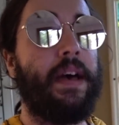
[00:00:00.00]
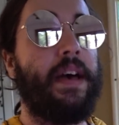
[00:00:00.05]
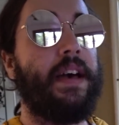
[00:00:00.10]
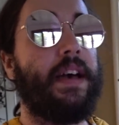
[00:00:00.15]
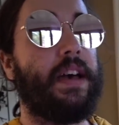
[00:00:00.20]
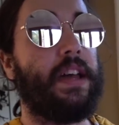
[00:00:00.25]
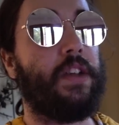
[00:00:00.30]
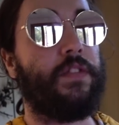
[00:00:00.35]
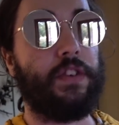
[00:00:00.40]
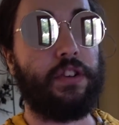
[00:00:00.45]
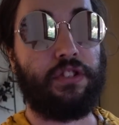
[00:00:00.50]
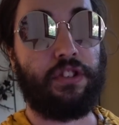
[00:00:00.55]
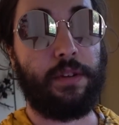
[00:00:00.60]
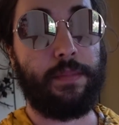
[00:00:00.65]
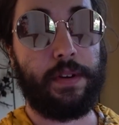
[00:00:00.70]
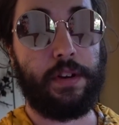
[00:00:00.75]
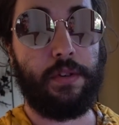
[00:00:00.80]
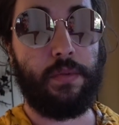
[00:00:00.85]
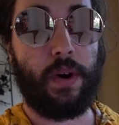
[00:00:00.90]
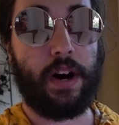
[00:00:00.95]
And if you're
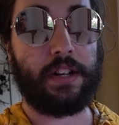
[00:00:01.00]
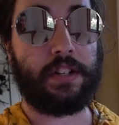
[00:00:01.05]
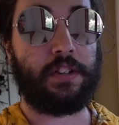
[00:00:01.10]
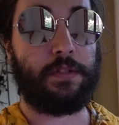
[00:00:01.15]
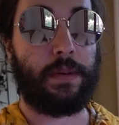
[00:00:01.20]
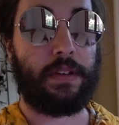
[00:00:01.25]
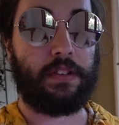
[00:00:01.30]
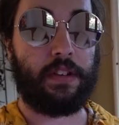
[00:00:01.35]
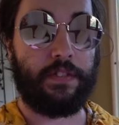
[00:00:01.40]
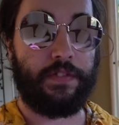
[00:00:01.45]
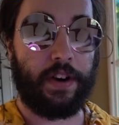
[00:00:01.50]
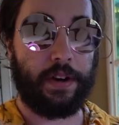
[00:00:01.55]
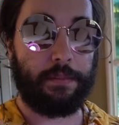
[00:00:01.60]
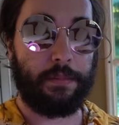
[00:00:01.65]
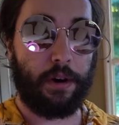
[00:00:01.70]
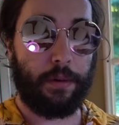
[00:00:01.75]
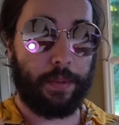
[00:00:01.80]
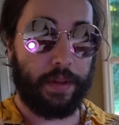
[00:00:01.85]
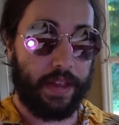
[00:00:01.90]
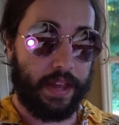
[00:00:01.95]
someone who watches my stuff on
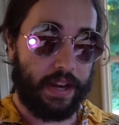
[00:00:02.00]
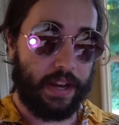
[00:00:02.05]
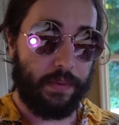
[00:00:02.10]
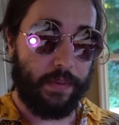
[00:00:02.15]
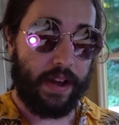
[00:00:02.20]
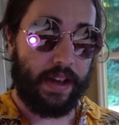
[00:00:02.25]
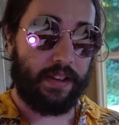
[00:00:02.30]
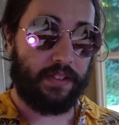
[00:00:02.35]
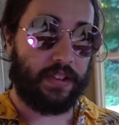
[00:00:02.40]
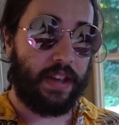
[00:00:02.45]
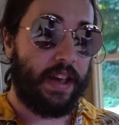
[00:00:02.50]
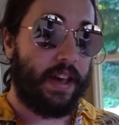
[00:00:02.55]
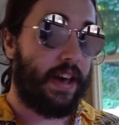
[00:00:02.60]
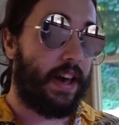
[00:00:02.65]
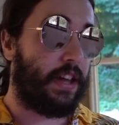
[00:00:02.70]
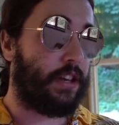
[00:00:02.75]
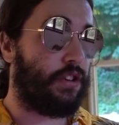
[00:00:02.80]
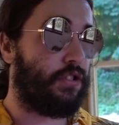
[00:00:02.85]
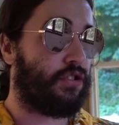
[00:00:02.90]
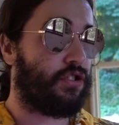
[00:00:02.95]
mobile anyways,
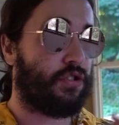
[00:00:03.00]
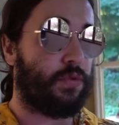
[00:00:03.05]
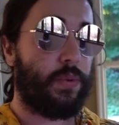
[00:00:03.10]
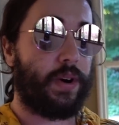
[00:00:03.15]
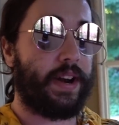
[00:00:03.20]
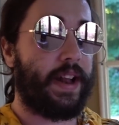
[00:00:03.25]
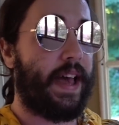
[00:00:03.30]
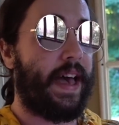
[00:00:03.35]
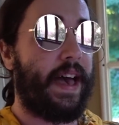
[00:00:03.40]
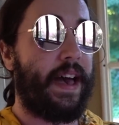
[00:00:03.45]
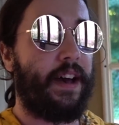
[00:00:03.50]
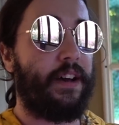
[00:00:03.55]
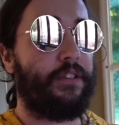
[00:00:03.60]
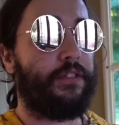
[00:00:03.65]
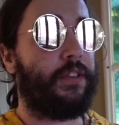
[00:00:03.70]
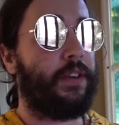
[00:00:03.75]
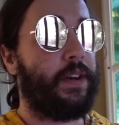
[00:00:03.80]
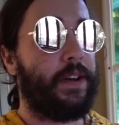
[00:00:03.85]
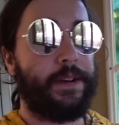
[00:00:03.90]
and you just want to have